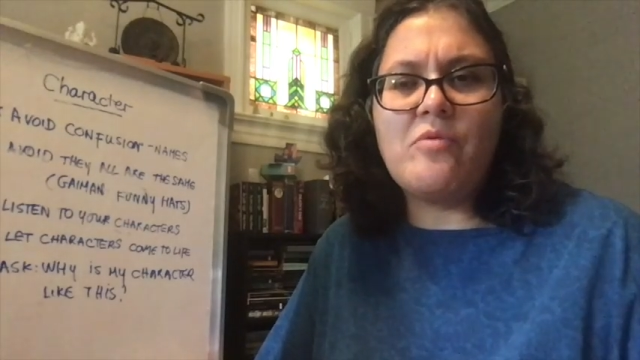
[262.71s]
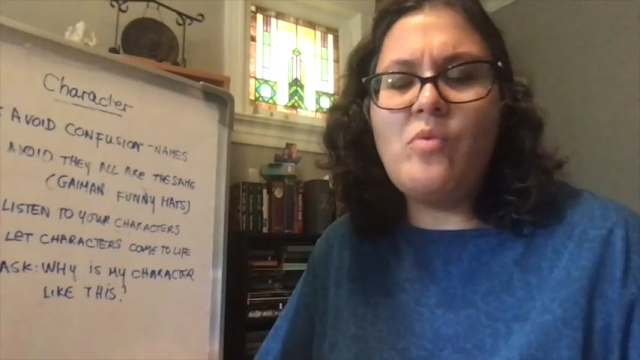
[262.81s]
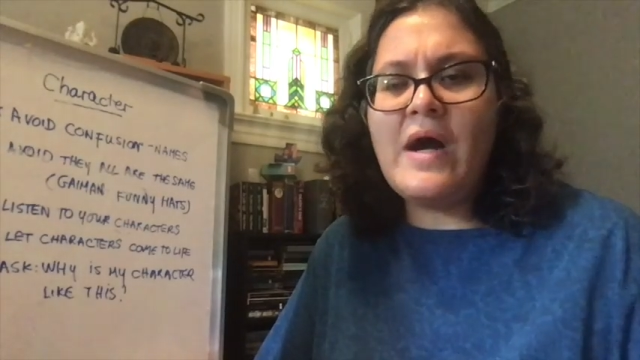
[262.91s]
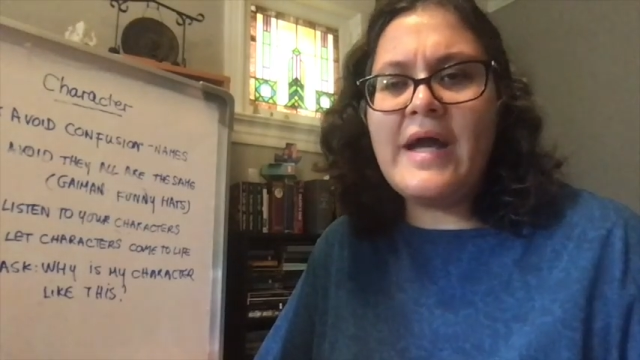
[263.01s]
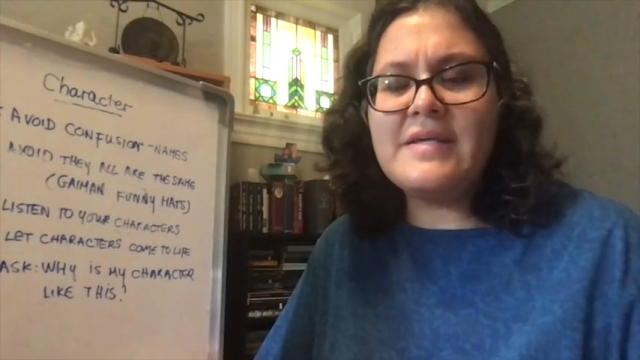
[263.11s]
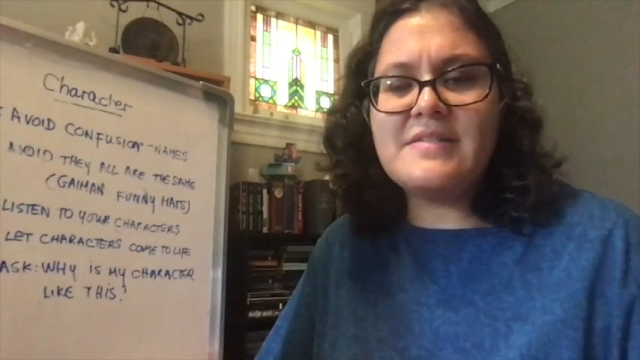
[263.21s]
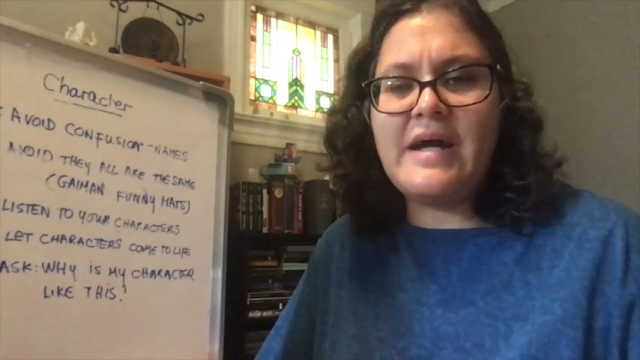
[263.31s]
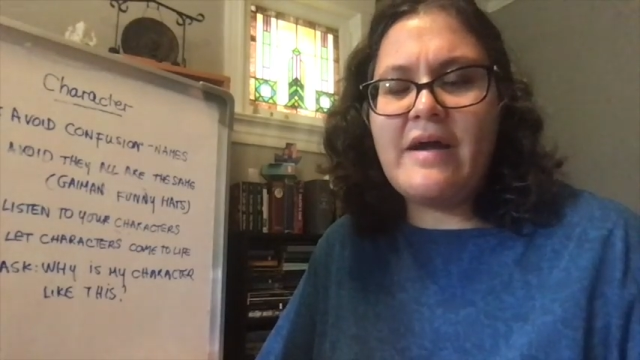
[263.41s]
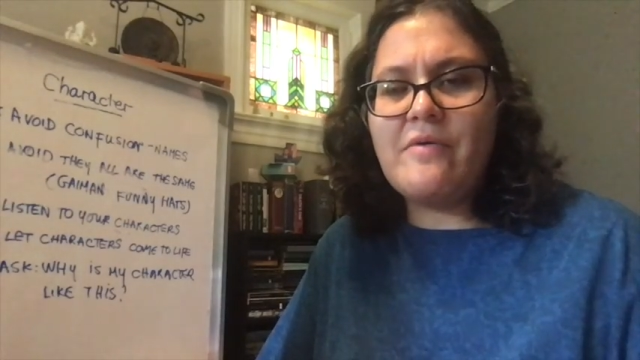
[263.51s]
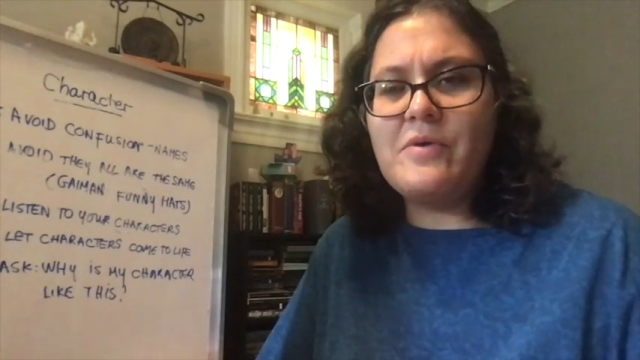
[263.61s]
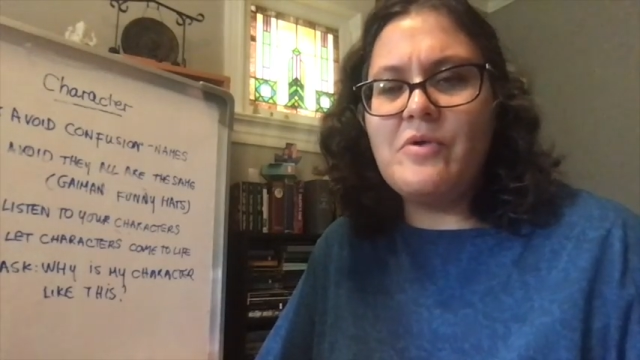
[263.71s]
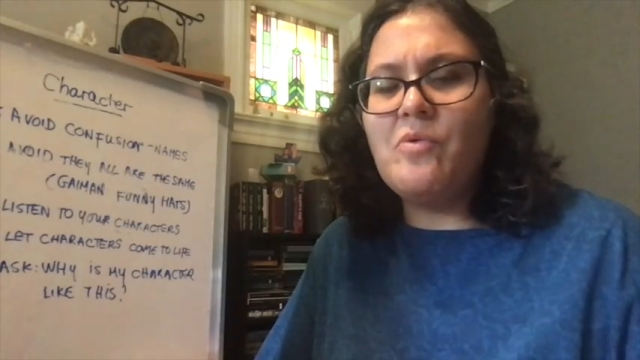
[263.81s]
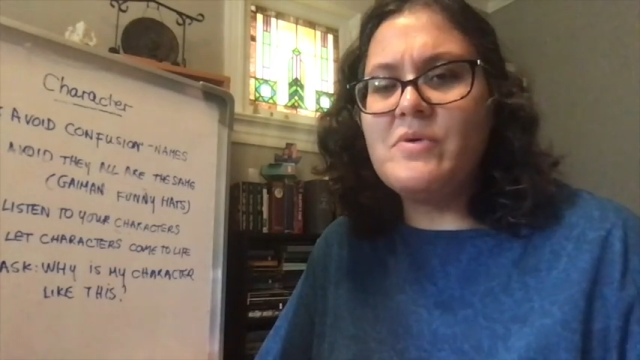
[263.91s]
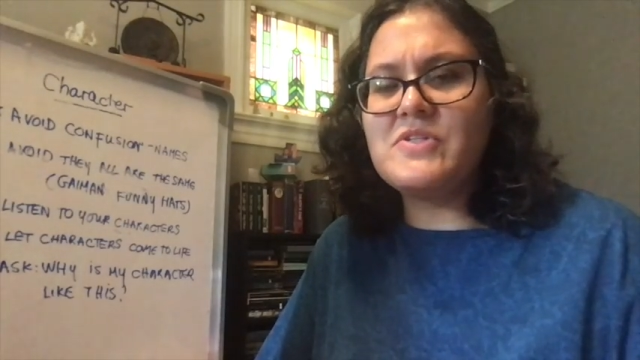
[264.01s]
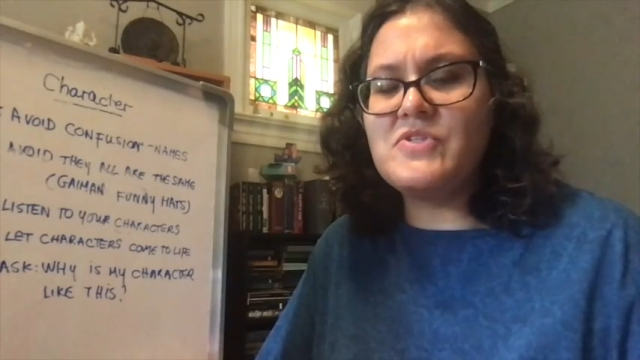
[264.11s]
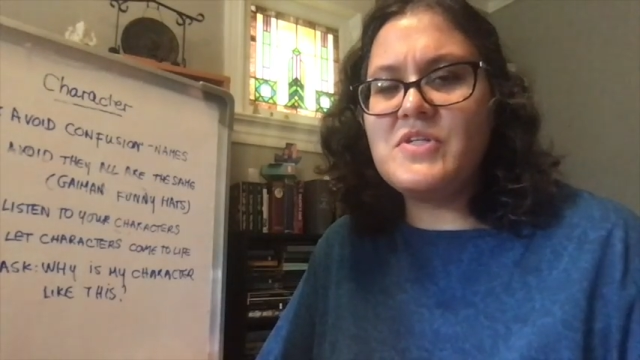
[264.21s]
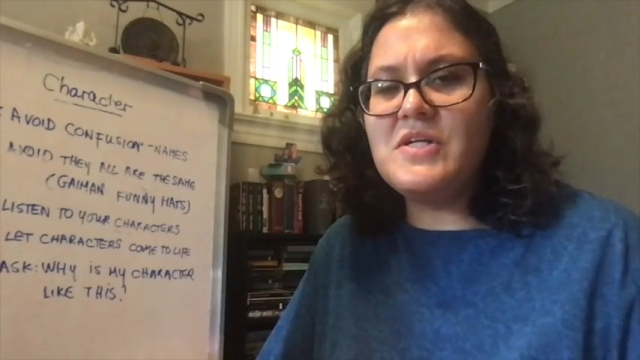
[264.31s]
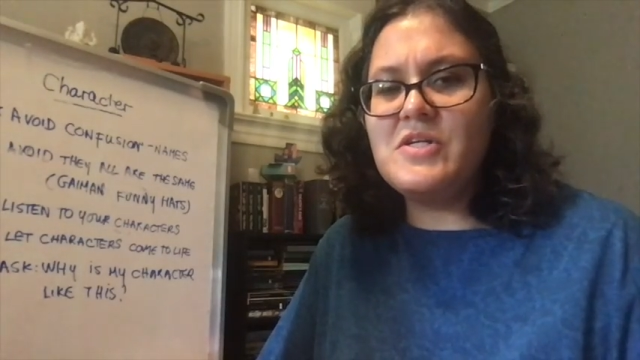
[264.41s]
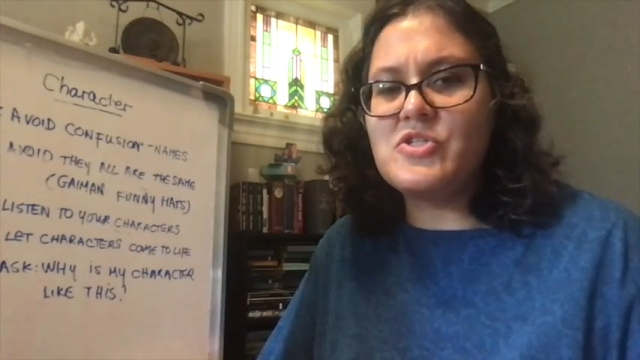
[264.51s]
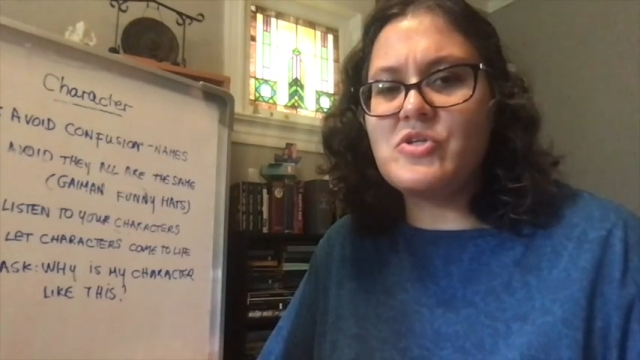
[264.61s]
why is the heroine always a
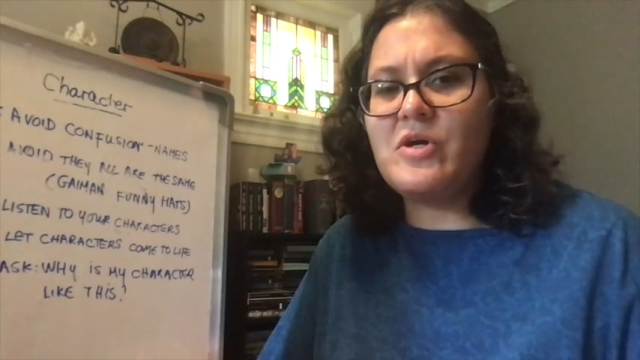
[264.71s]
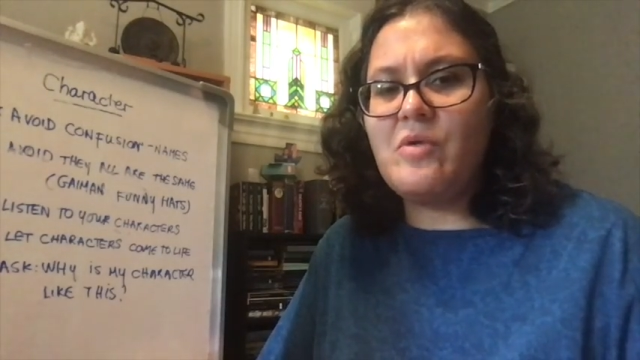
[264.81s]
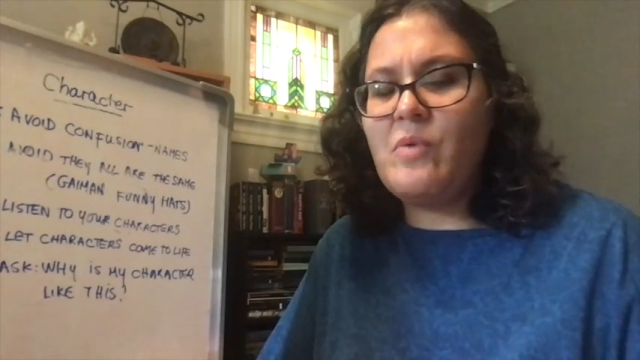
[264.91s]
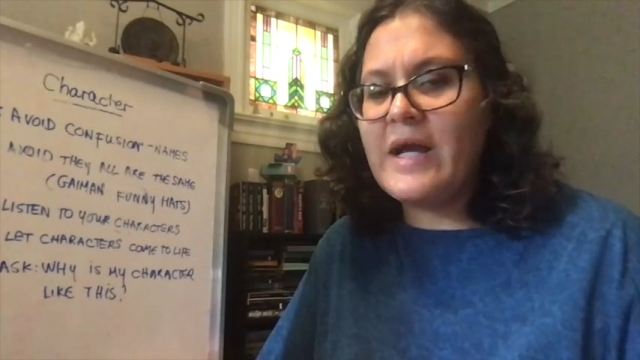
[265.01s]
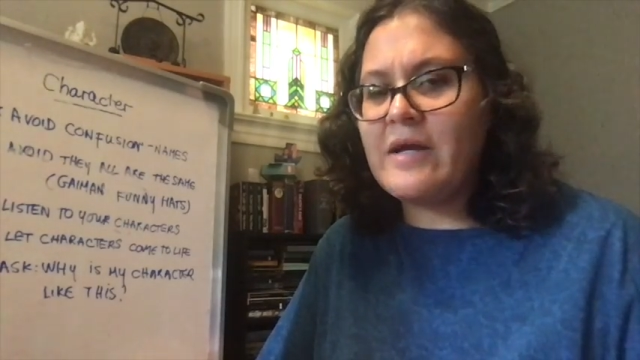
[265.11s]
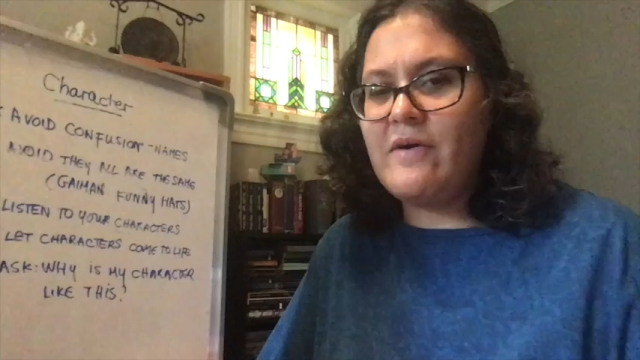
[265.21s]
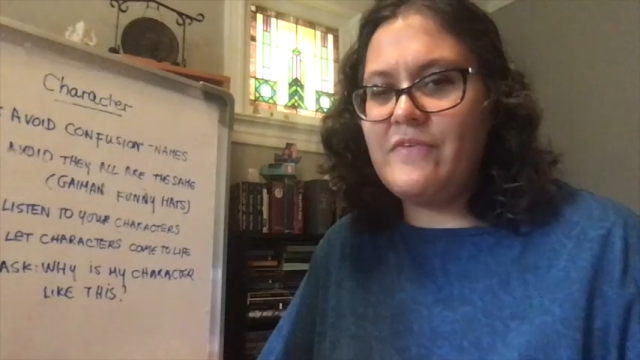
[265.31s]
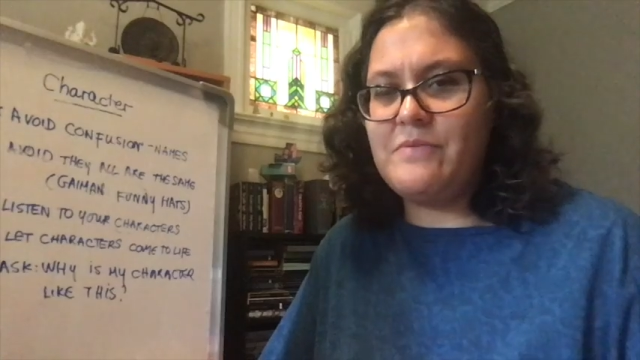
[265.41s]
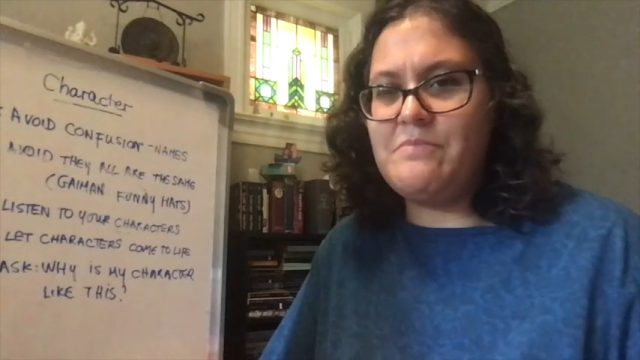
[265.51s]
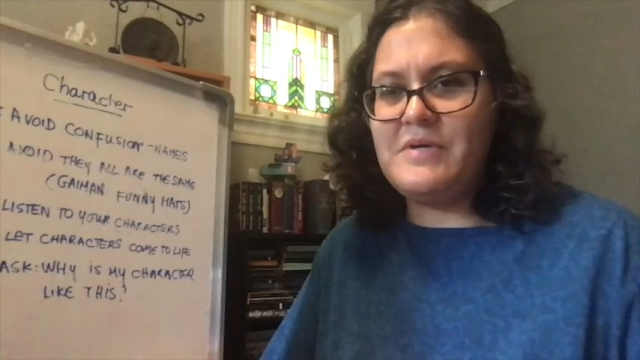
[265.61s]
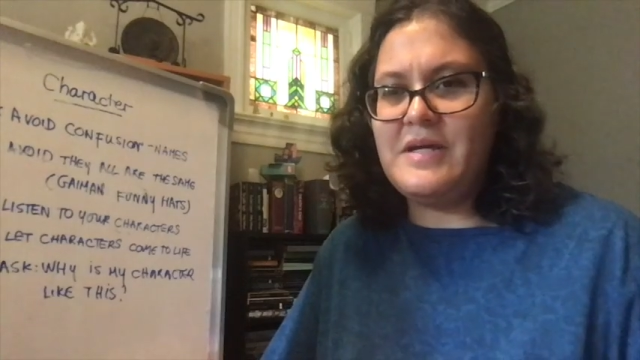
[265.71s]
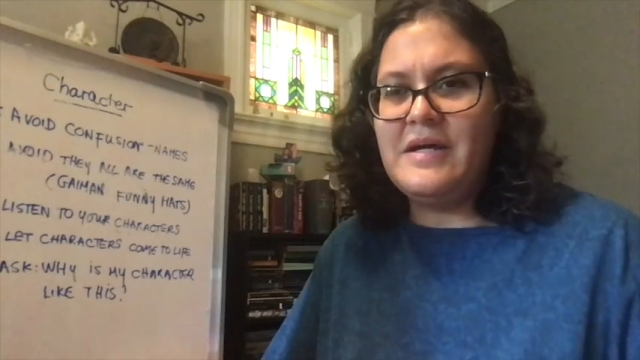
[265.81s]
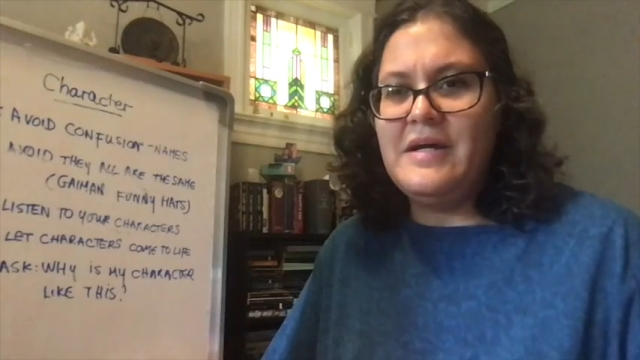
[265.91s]
teenage girl? Why can't it be